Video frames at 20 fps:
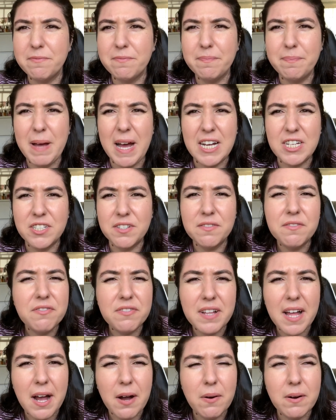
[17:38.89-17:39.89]
passion
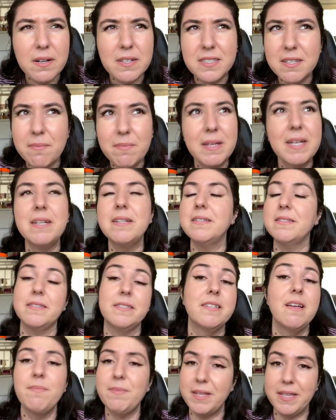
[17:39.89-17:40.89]
flower, something
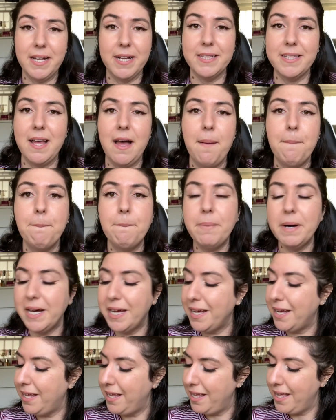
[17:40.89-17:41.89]
something like that.
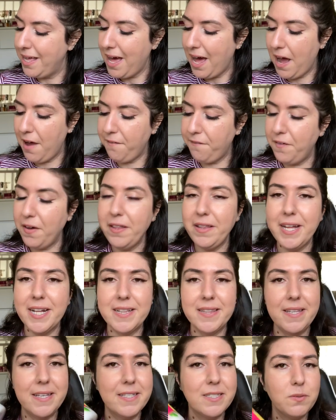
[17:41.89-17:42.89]
But I felt
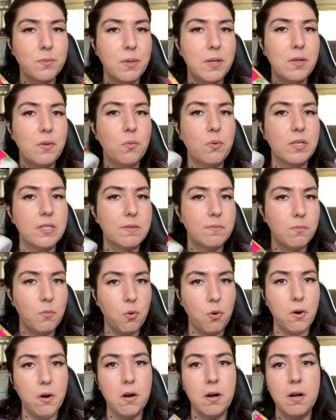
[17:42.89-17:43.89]
like this one was
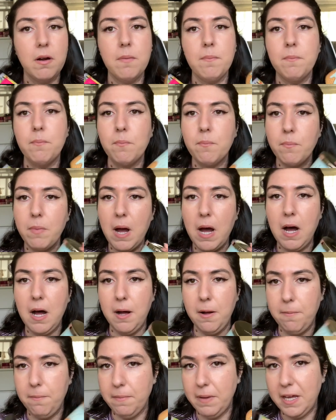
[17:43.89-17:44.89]
more
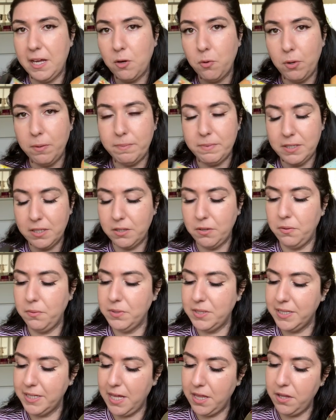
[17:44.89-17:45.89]
um, equipped to go
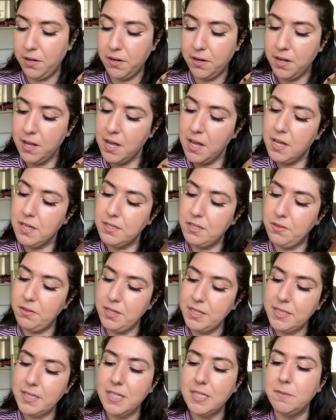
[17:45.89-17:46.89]
together. So
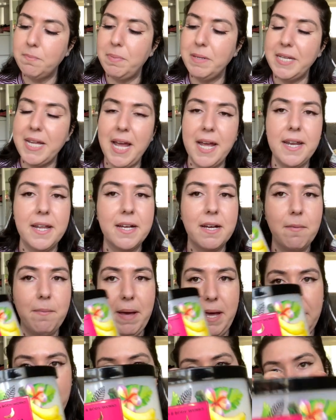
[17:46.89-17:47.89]
this is Banana
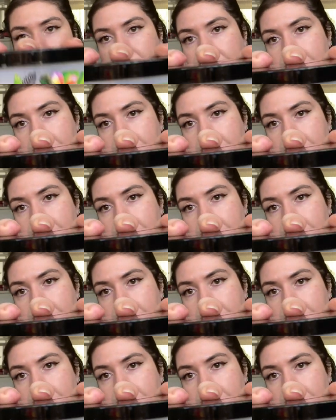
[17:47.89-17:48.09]
Cabana,